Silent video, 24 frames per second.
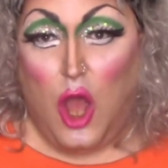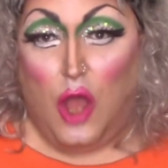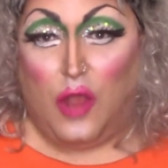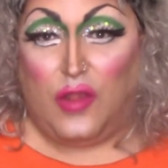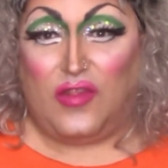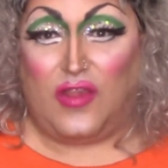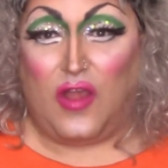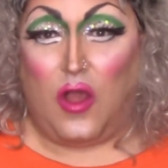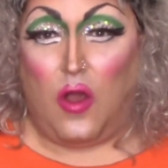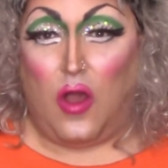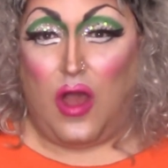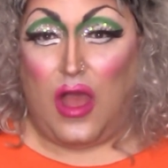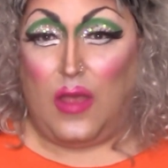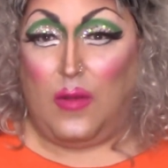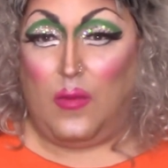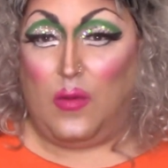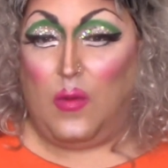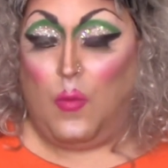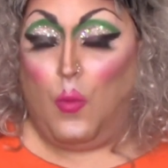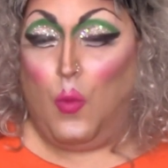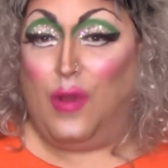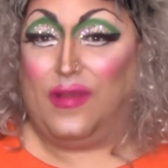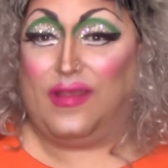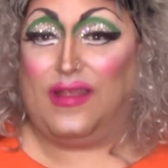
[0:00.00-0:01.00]
So it
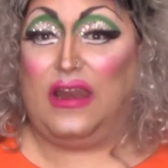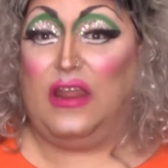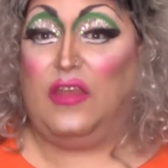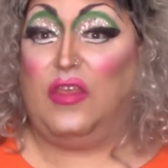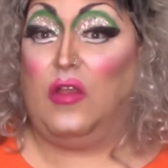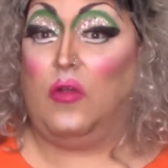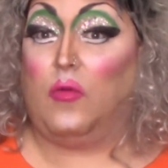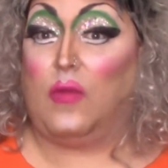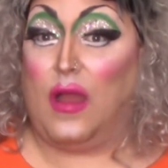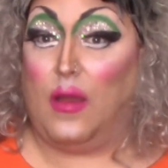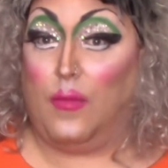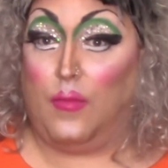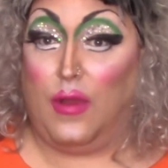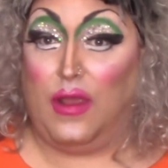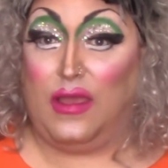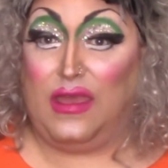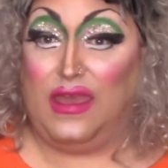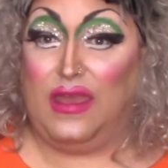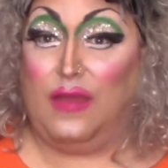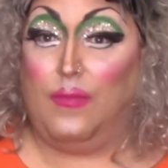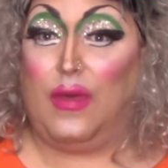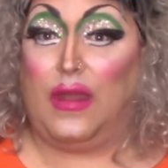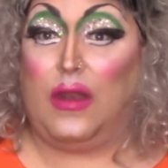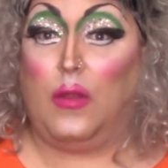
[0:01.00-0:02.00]
wasn't anything
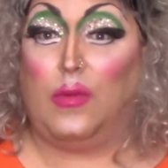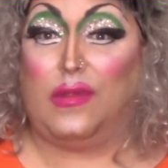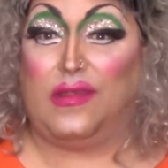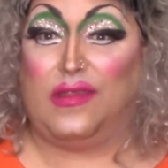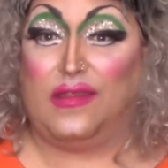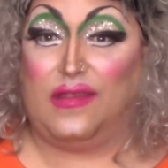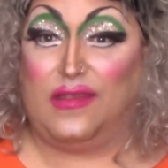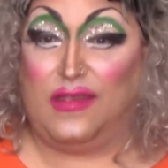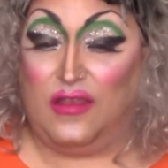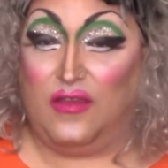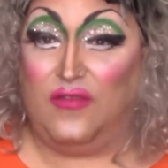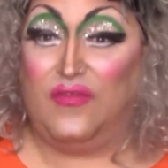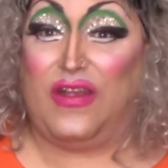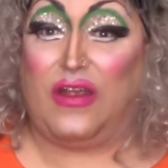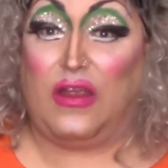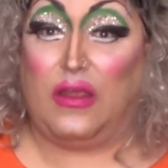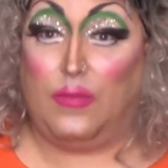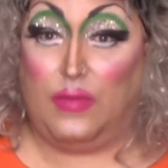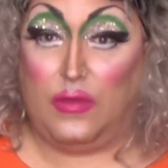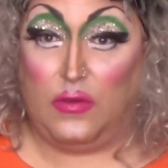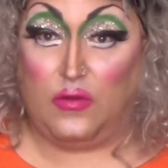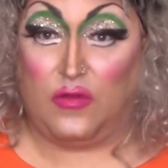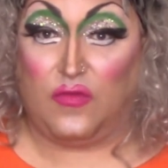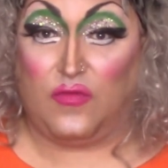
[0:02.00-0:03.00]
groundbreaking, but it was still very
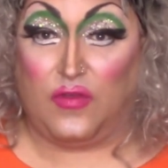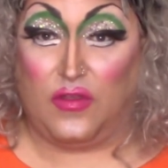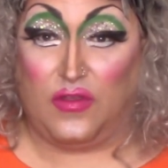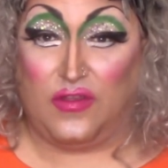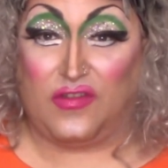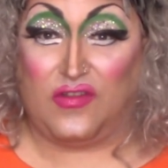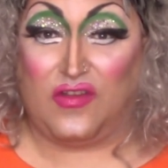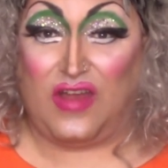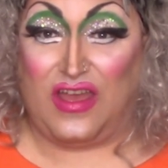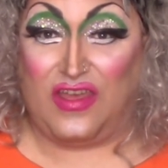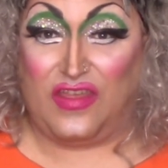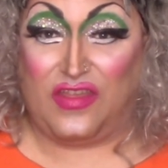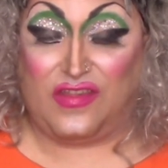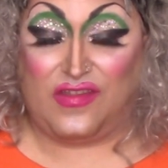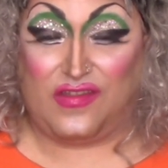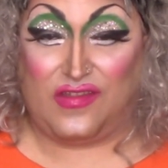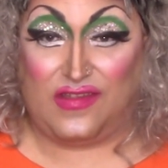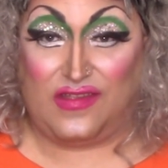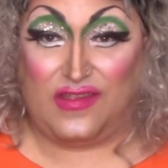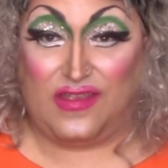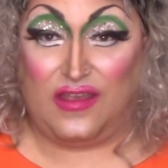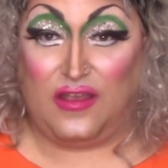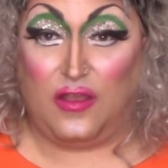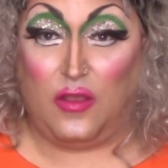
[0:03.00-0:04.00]
beautiful. So I
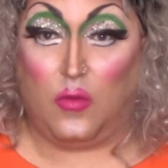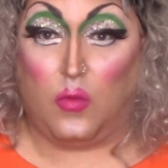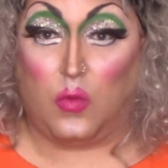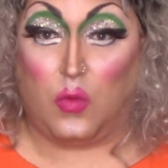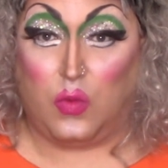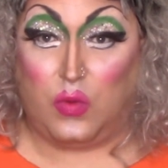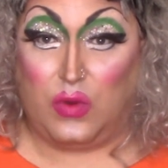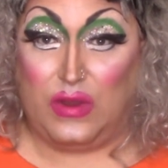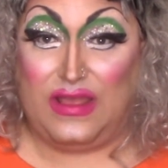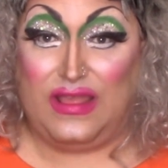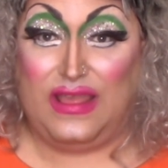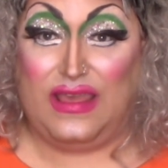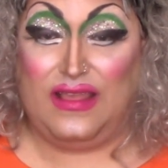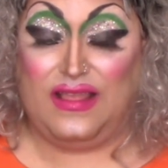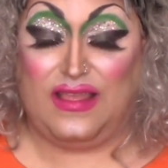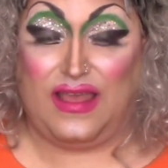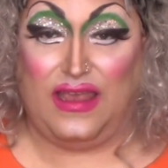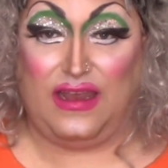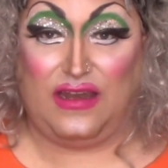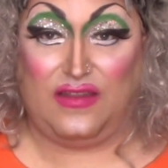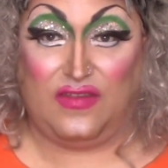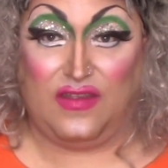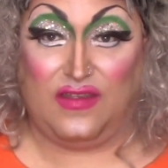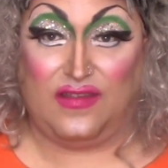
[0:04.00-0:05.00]
still really
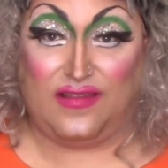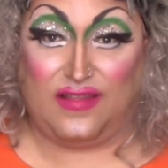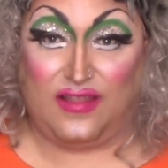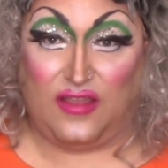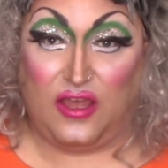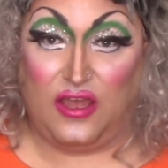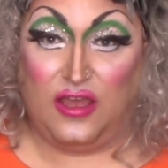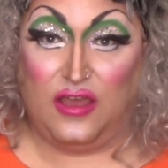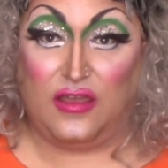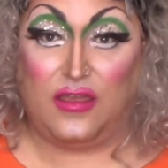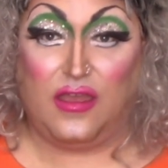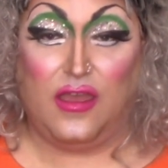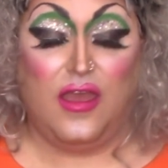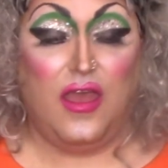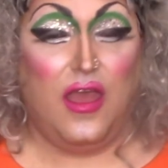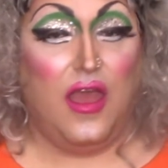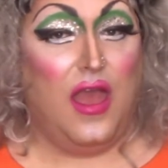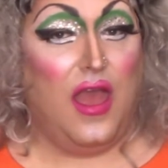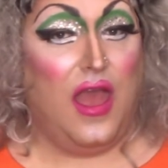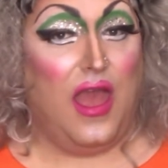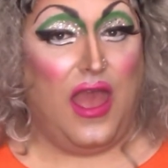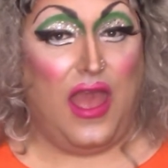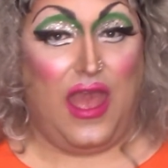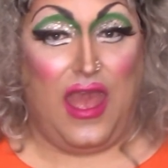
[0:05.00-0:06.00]
liked this look,
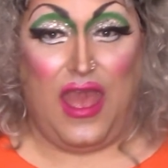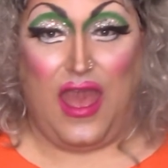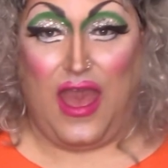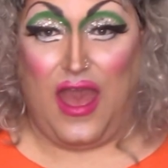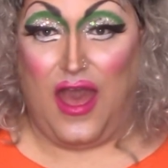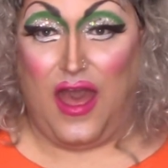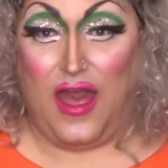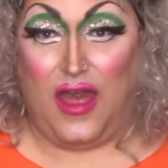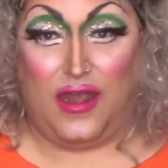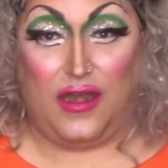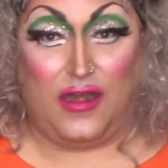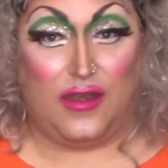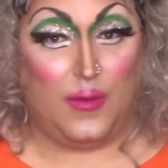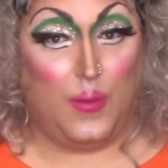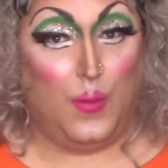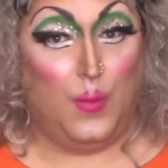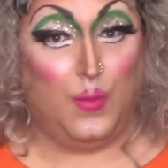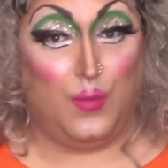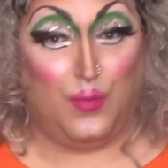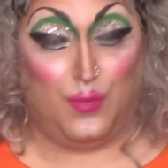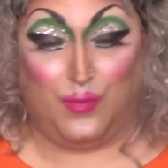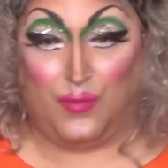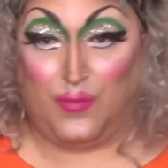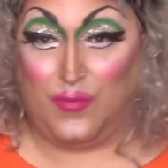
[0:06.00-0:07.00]
and
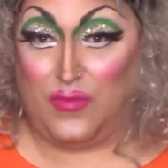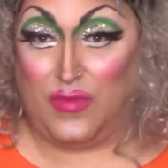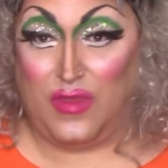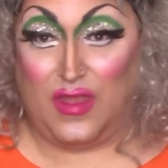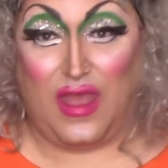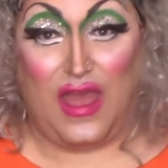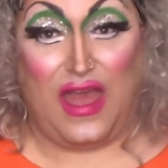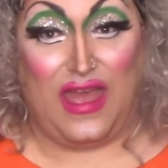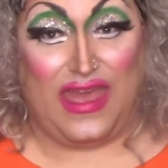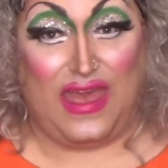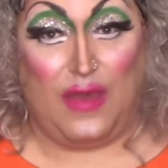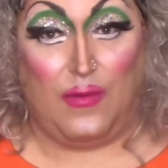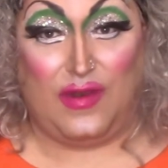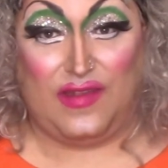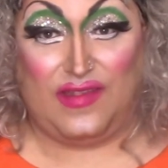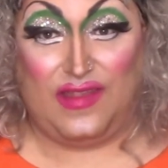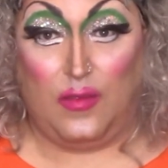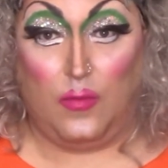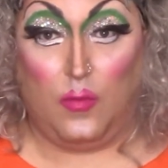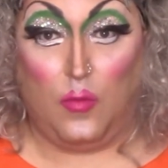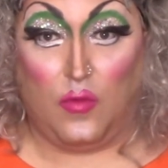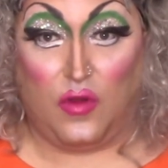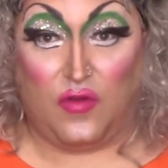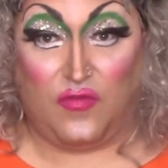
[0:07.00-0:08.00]
I can't wait to
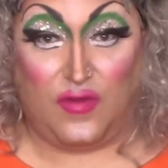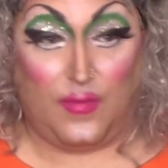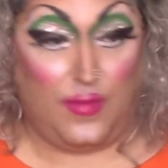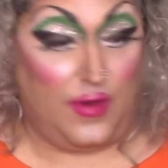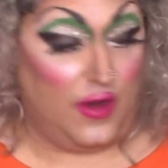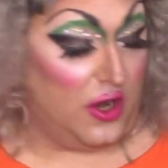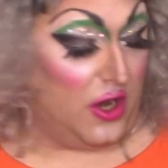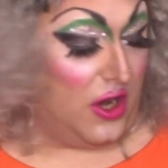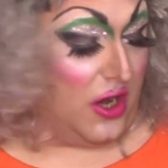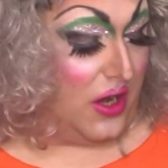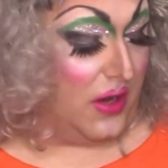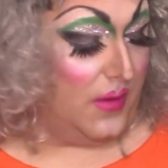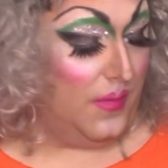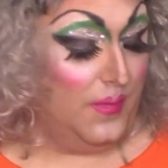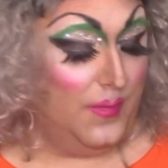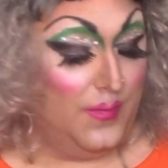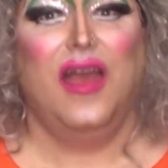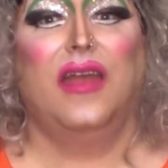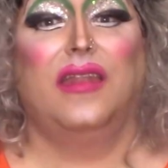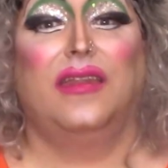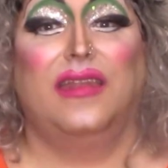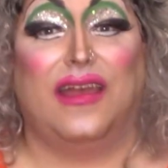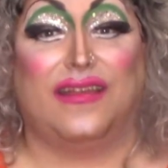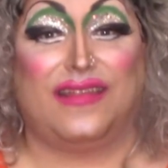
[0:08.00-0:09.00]
see more from her.
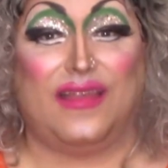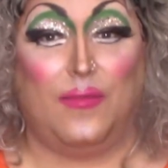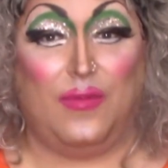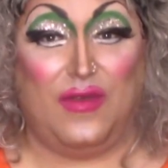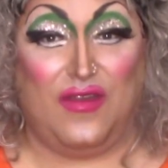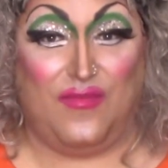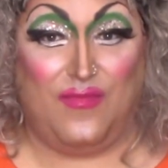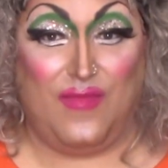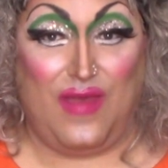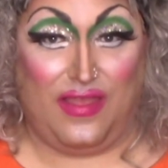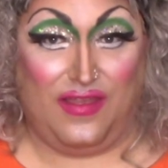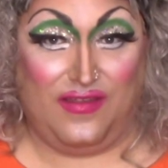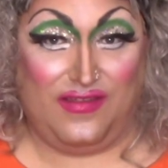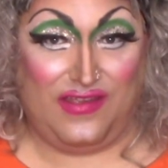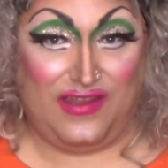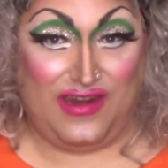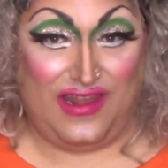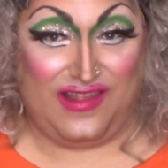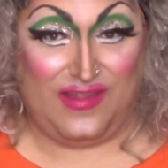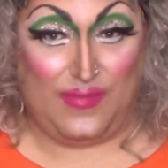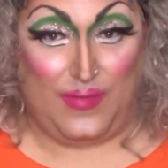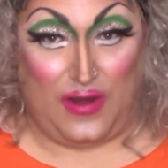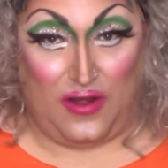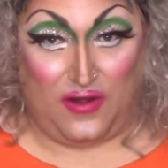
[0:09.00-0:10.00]
Next up, we have
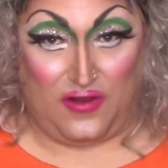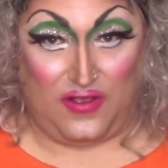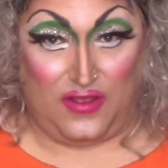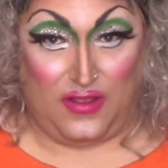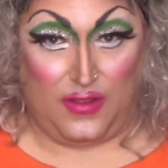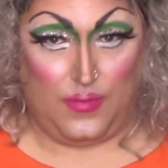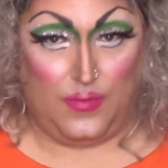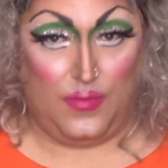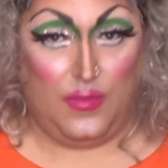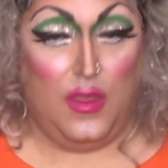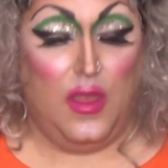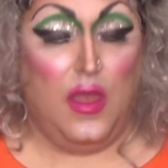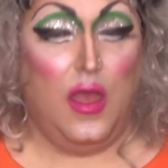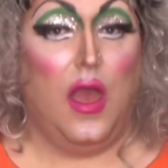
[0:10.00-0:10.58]
Melusine Sparkle.